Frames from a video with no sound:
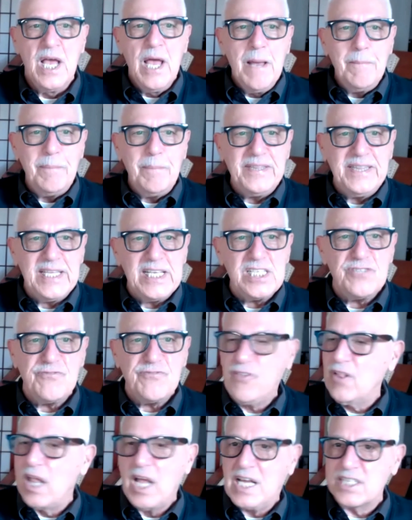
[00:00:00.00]
But these
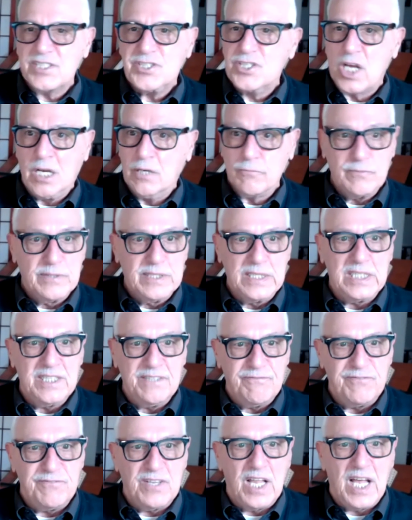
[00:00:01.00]
flaws aren't really
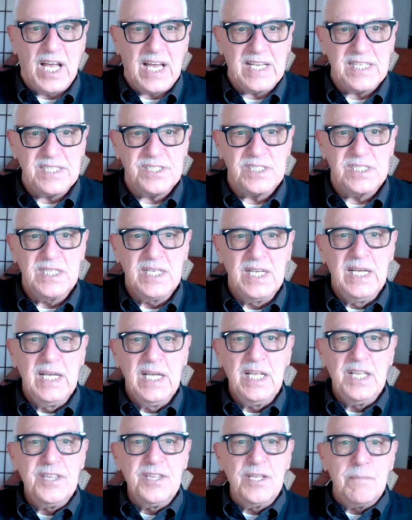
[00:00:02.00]
flaws.
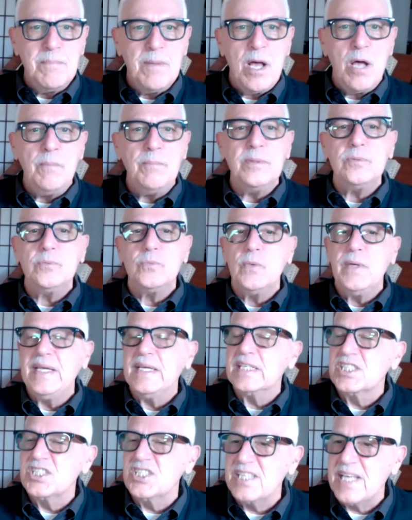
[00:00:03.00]
The moment we
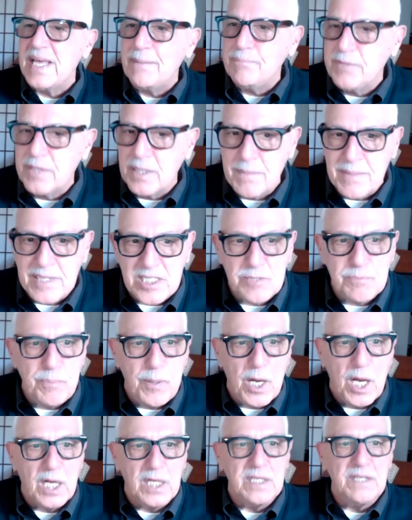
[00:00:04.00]
accept them as
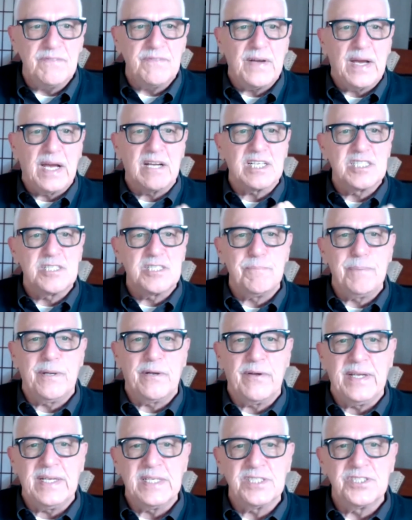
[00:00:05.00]
part of our
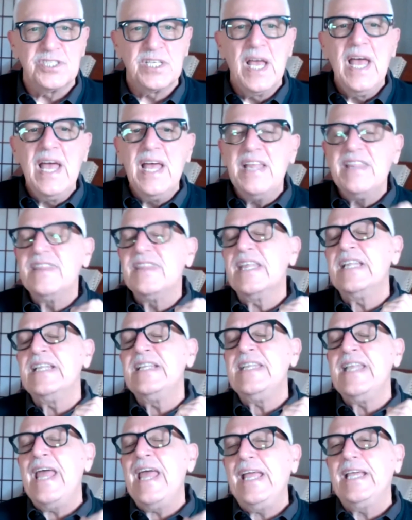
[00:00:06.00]
experience, the
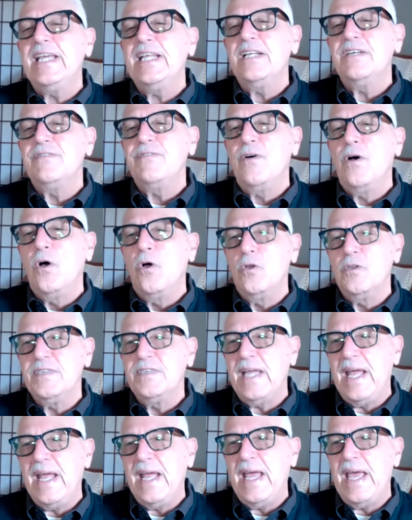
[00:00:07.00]
negative hold
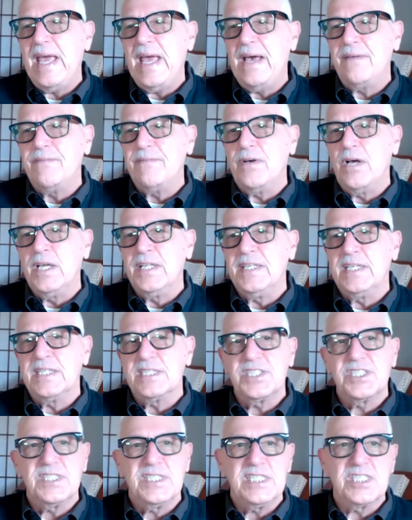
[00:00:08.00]
they have on
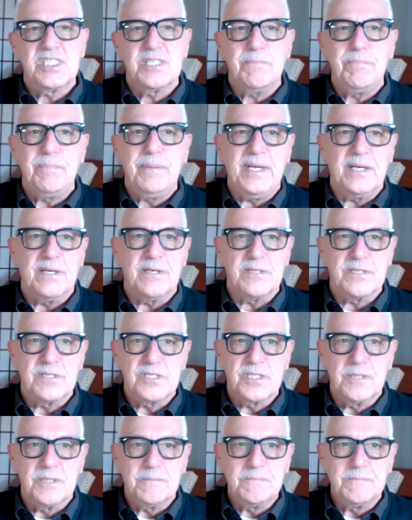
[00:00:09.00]
us disappears.